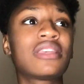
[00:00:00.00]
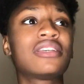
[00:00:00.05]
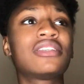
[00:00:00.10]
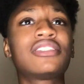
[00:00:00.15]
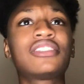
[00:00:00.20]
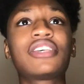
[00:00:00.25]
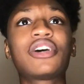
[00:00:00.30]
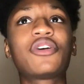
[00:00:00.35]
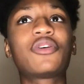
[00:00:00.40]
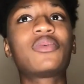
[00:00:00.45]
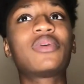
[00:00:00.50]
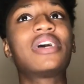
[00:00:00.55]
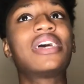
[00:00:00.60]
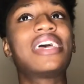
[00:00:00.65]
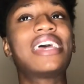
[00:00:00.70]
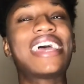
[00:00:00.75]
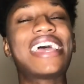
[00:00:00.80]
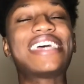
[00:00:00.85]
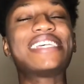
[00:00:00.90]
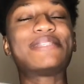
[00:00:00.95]
So
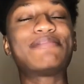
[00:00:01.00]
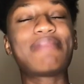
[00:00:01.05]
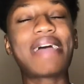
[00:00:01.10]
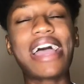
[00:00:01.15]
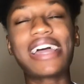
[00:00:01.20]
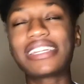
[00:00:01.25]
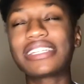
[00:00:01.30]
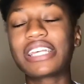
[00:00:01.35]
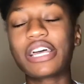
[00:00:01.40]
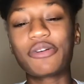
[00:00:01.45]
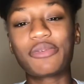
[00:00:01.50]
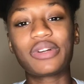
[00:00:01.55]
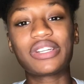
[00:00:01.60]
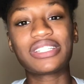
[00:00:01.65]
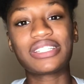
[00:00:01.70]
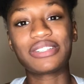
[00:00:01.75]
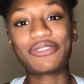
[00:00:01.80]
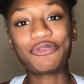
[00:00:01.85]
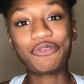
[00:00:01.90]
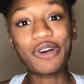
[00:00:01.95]
as mad as I
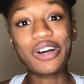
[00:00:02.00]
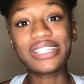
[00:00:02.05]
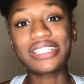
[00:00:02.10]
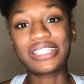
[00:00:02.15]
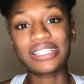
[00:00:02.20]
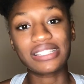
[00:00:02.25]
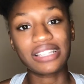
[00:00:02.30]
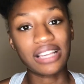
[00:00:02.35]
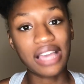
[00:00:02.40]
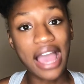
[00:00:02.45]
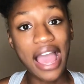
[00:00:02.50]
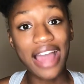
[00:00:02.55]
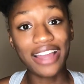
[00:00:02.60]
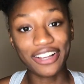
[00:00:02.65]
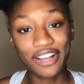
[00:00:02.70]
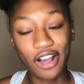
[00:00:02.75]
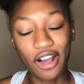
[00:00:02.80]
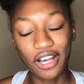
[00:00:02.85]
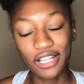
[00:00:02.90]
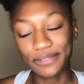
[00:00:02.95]
was at
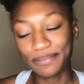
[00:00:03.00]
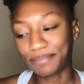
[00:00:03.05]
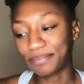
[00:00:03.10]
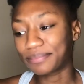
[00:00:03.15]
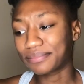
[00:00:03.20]
God,